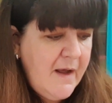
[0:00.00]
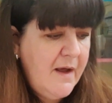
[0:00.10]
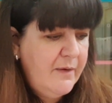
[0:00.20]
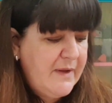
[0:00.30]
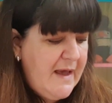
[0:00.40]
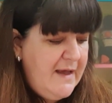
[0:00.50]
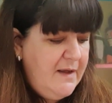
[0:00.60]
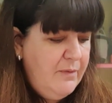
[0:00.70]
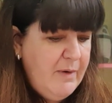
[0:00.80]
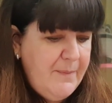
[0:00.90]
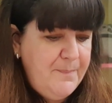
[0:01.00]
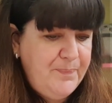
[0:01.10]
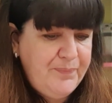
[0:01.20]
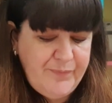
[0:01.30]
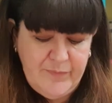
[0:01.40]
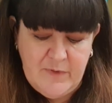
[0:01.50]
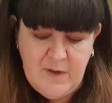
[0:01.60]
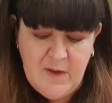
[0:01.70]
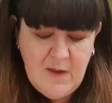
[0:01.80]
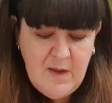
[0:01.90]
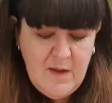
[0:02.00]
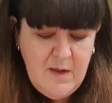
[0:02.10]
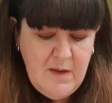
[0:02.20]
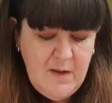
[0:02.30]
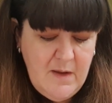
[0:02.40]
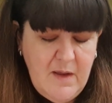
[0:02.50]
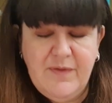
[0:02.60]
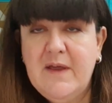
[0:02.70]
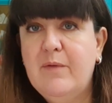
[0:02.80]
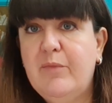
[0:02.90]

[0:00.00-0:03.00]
Okay, well, I think I'm